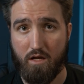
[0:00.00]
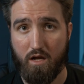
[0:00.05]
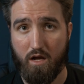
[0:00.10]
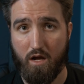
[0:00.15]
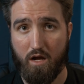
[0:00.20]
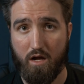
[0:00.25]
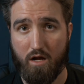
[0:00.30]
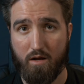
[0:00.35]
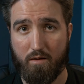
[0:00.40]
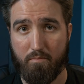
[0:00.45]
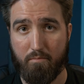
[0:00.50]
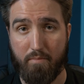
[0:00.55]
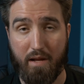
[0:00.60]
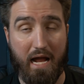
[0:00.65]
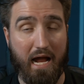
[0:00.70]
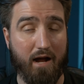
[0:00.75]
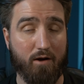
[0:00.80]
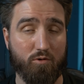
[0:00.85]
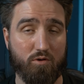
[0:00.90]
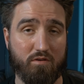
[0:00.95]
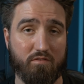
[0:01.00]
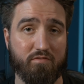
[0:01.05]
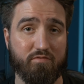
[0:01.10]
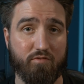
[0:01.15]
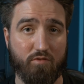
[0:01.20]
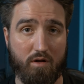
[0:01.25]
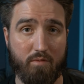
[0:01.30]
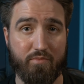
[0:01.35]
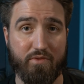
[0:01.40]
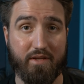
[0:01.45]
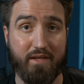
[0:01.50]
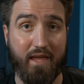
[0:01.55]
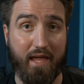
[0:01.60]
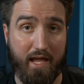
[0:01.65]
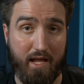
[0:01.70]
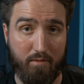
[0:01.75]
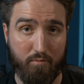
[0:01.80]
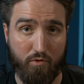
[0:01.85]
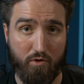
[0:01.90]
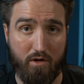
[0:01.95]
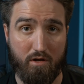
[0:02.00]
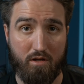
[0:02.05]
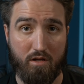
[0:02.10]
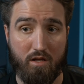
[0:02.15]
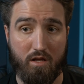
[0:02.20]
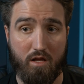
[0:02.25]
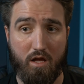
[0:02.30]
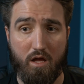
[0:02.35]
power from the camera.